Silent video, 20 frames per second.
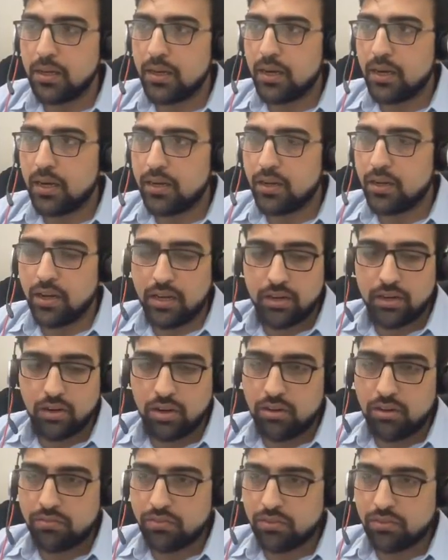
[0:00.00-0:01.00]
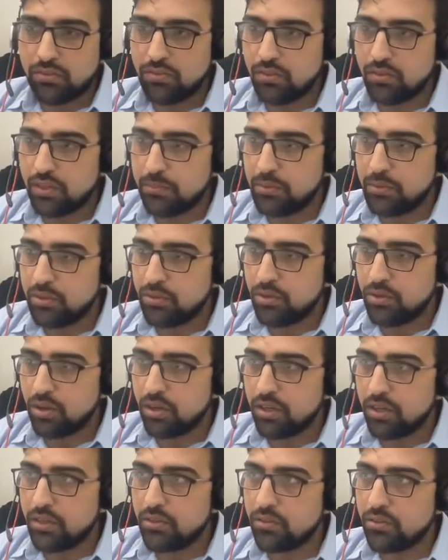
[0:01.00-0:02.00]
Are all of you able to
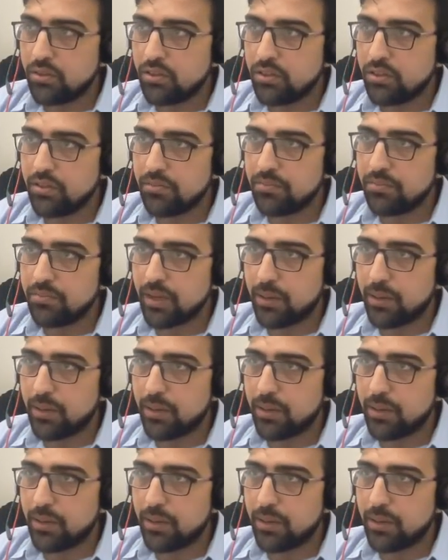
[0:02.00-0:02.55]
log into the